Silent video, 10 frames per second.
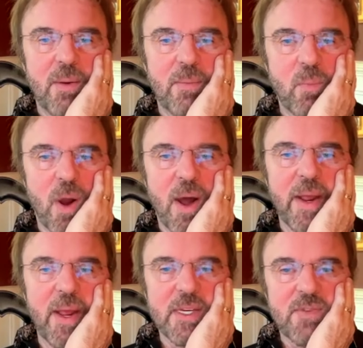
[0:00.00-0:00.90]

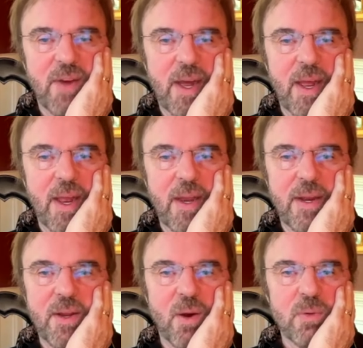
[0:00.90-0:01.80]
Ronnie is
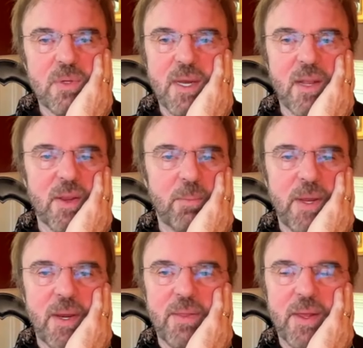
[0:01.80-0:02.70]
fine. Don't tell them
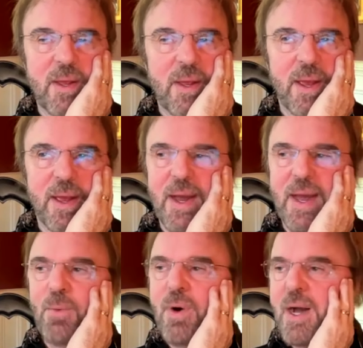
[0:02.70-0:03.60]
anything. And
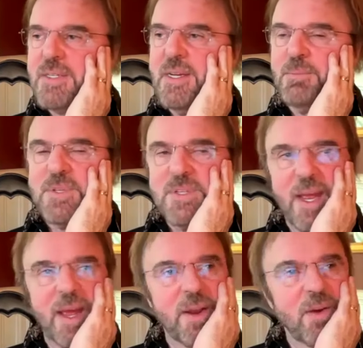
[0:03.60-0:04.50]
I watched him
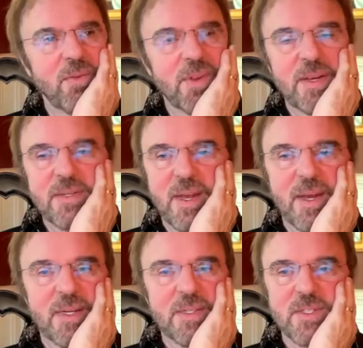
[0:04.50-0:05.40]
stand over these
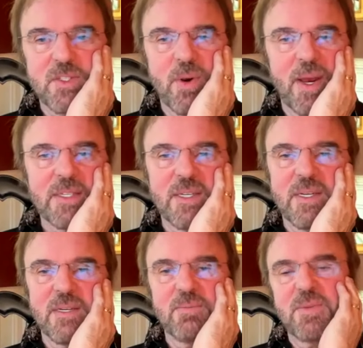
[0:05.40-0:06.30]
guys in
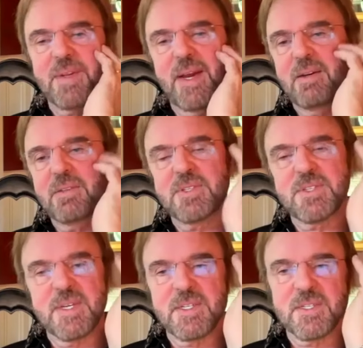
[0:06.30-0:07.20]
traction and 1,000
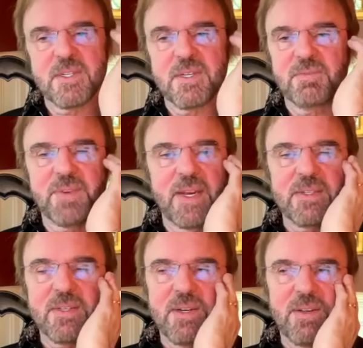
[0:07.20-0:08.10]
stitches in their
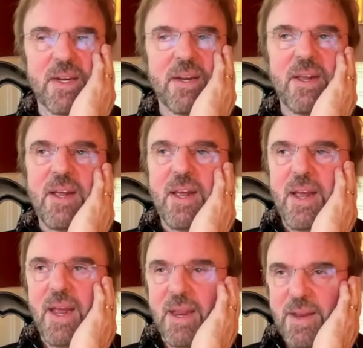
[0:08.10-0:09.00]
face and all that.
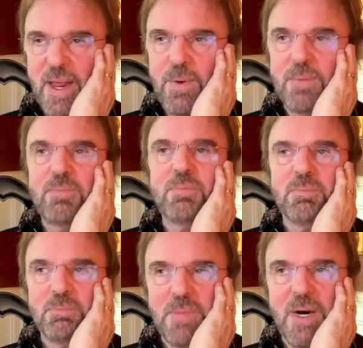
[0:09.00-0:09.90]
And they would
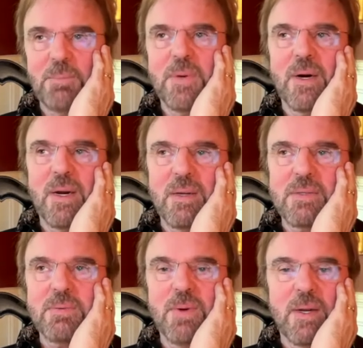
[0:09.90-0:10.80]
mumble,
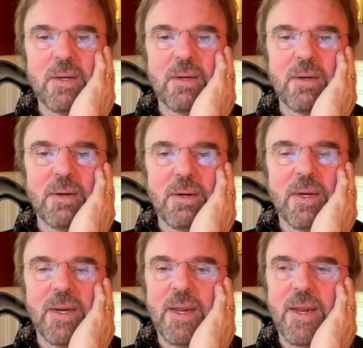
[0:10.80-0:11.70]
how's Ronnie doing?
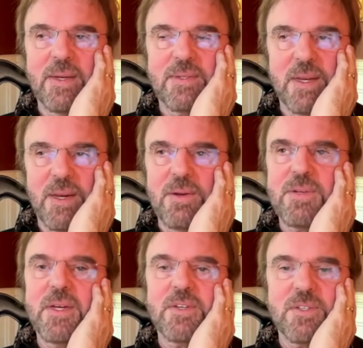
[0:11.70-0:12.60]
And he'd say, you
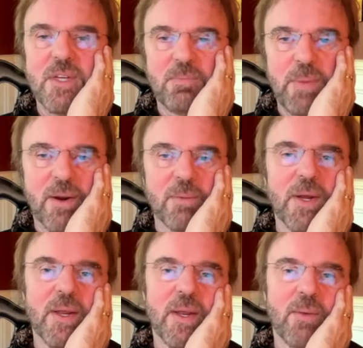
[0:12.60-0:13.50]
just get yourself better,
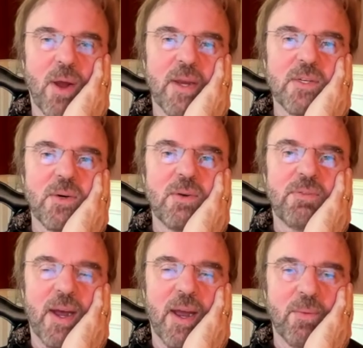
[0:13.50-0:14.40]
buddy. Ronnie's doing
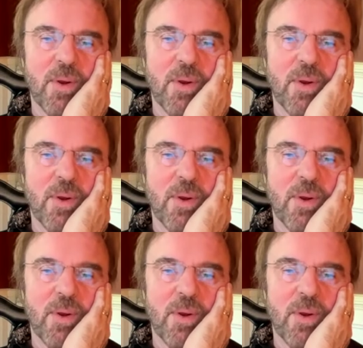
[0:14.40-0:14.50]
fine.